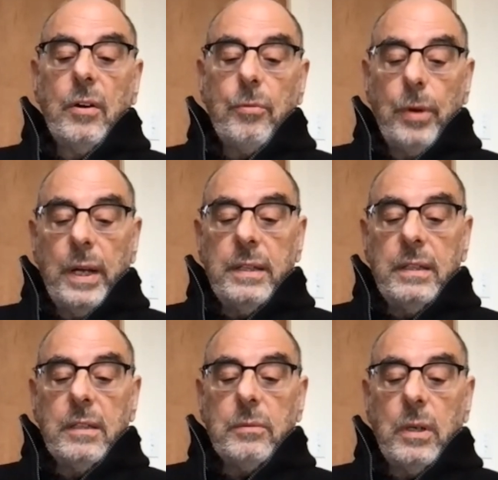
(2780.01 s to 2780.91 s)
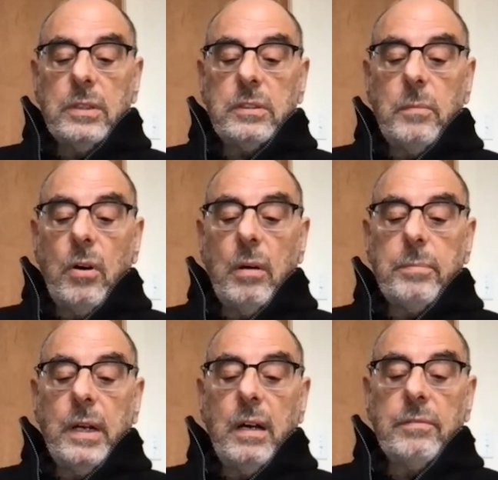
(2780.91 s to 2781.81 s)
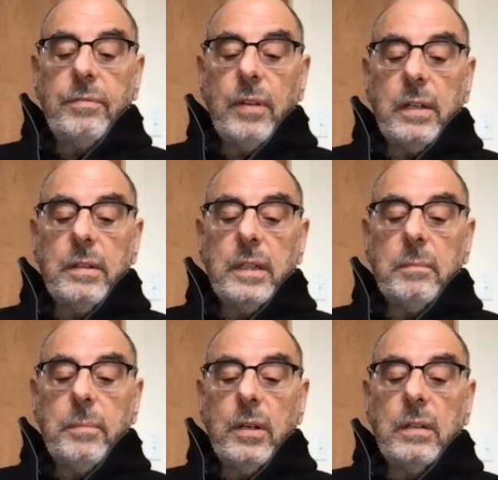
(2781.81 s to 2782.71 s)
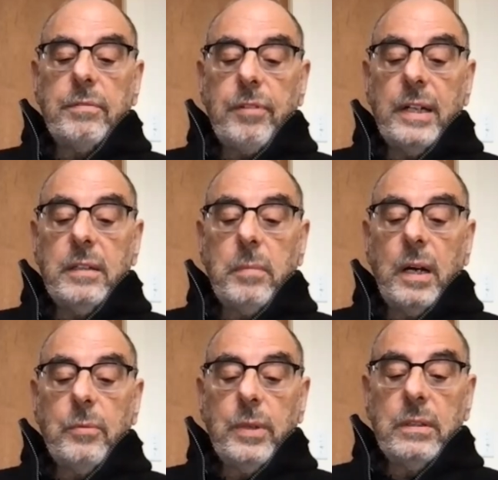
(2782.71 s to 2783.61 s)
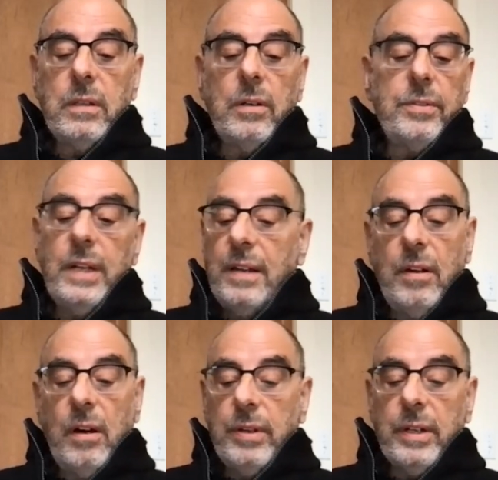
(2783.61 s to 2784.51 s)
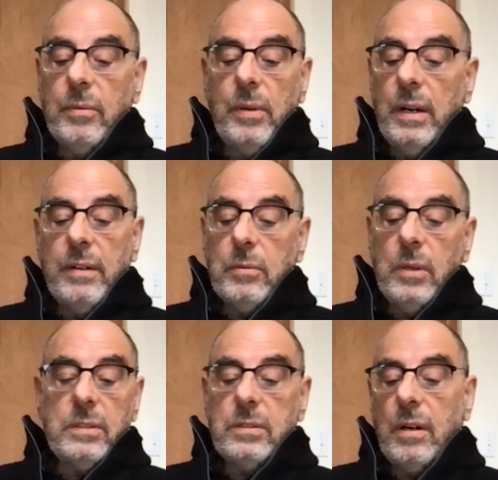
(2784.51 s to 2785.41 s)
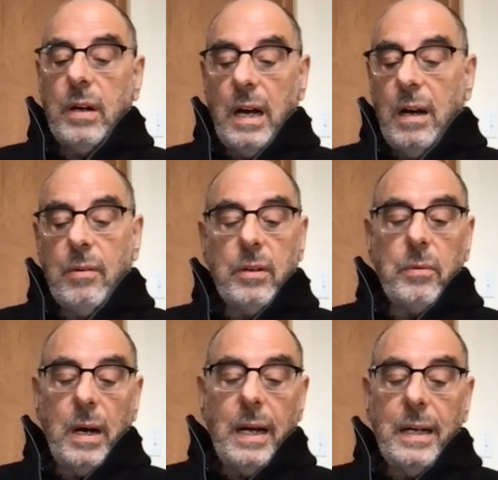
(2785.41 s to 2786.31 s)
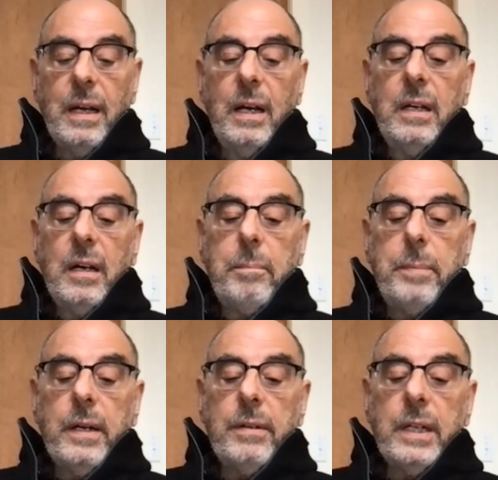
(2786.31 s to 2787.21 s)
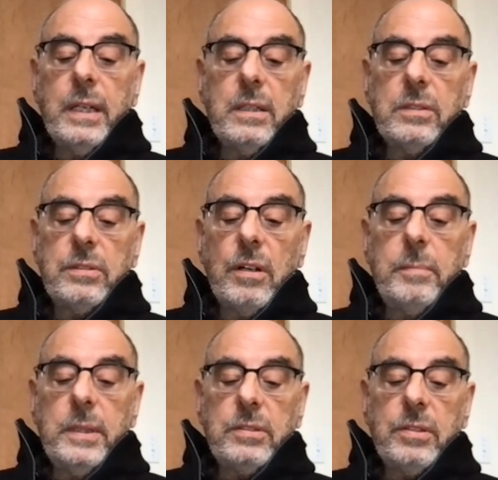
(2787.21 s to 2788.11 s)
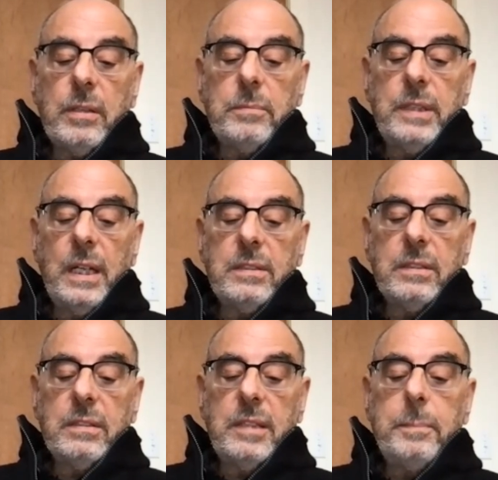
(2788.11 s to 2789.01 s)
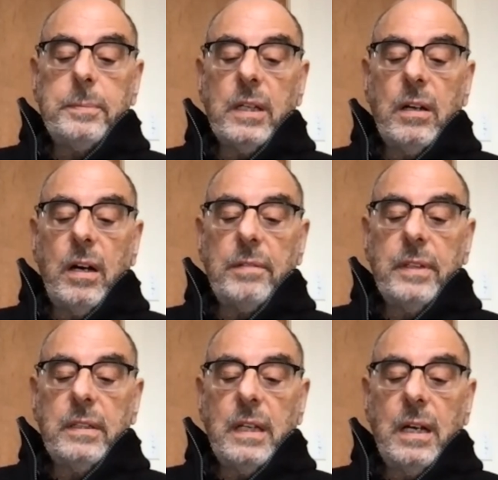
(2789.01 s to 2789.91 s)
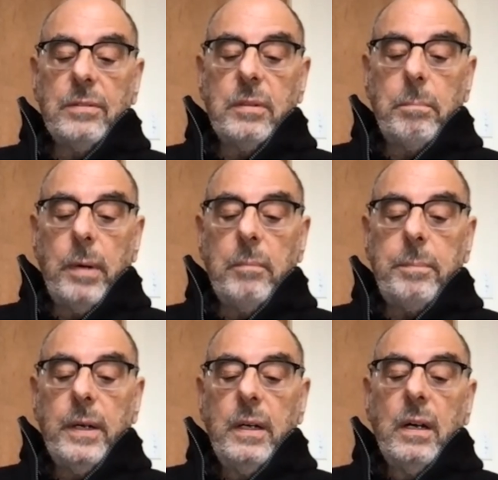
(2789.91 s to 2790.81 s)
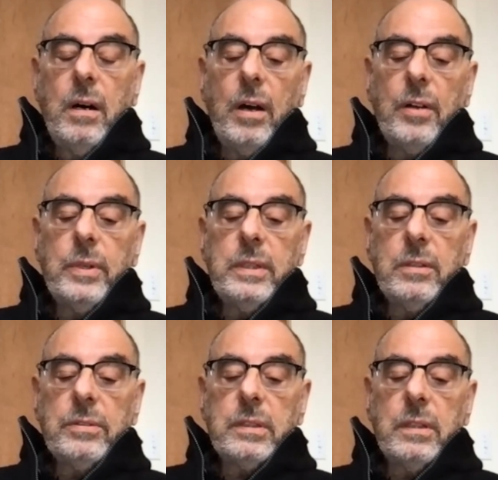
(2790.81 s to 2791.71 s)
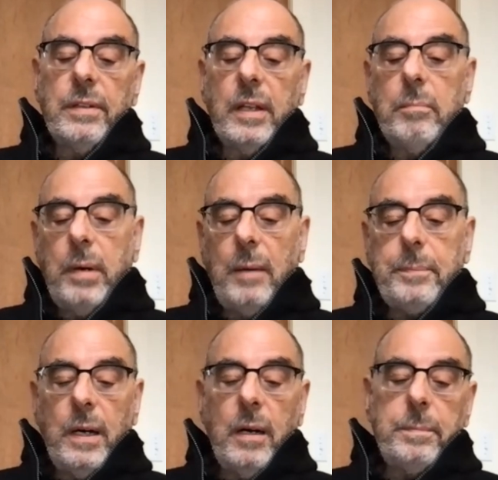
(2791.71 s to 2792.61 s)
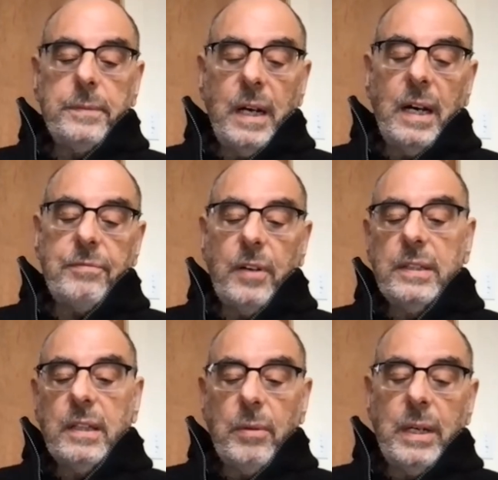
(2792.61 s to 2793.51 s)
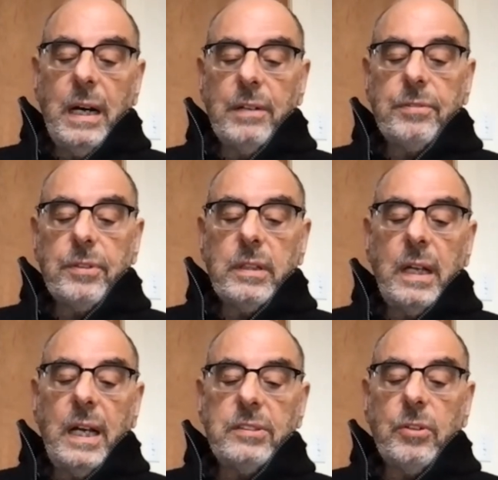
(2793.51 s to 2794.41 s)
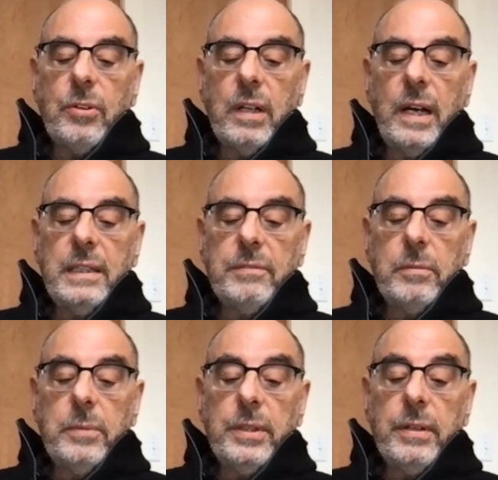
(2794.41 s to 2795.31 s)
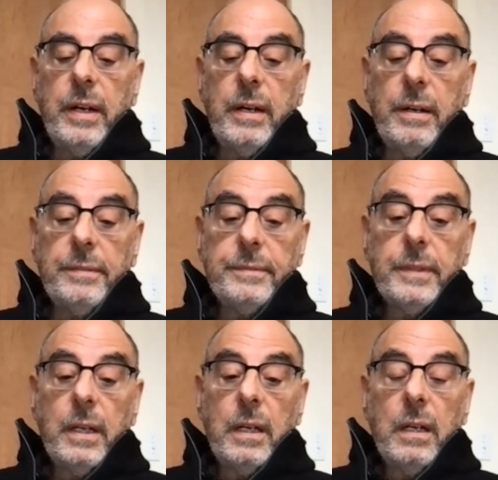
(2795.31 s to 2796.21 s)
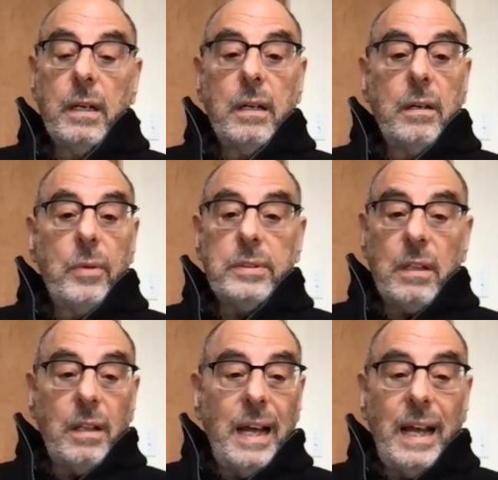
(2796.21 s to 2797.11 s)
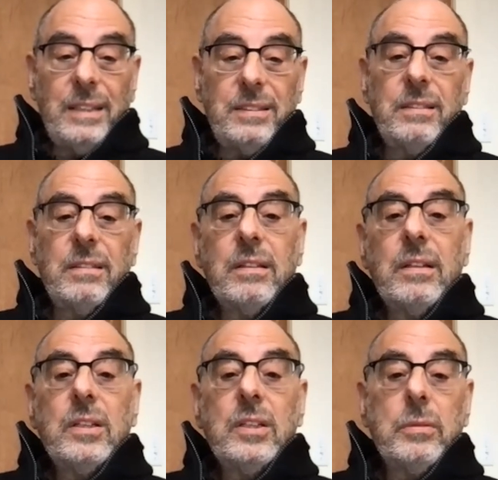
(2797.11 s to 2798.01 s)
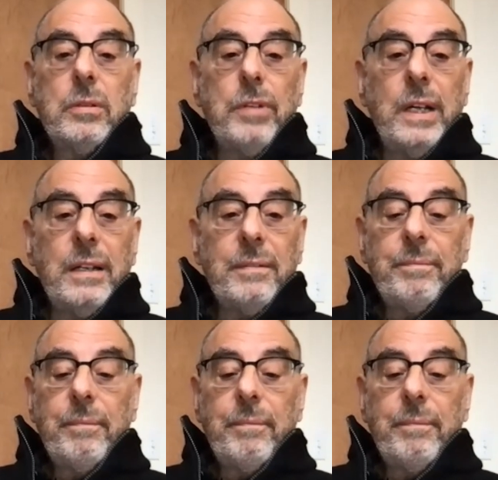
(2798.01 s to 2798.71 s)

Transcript: Wren it was, small, brown, fluttering bird, frightened by window, not knowing where it was or how or why, appearing in disturbing circumstances, tipsing off and down to bump on windowsill, then bop up, not finding way out through glass toward light and familiar air. What's glass to a wren?